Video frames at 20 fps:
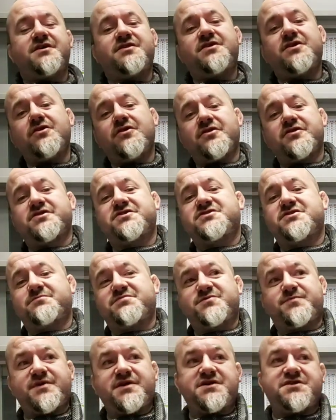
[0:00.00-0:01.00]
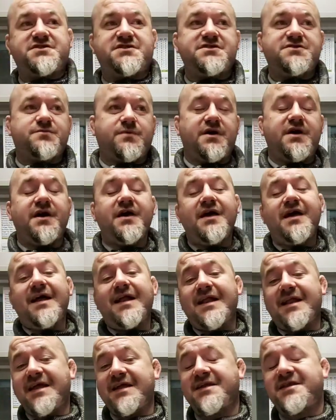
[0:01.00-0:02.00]
and the other subspecies were
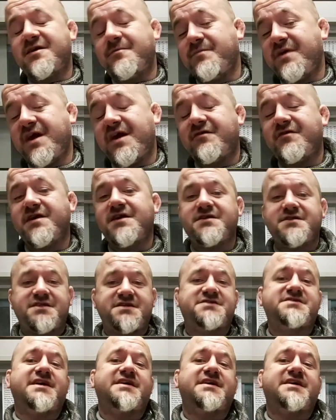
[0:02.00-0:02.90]
lindheimeri, the